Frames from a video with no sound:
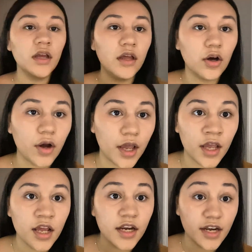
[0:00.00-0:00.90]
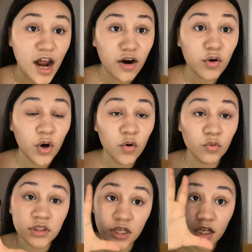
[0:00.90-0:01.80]
Okay, now we're
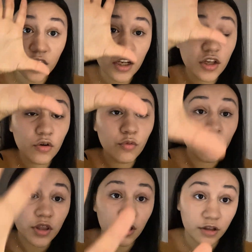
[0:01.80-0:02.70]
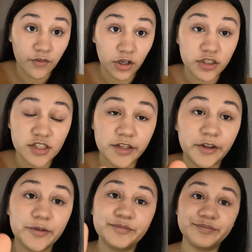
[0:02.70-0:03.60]
done with all of our concealer.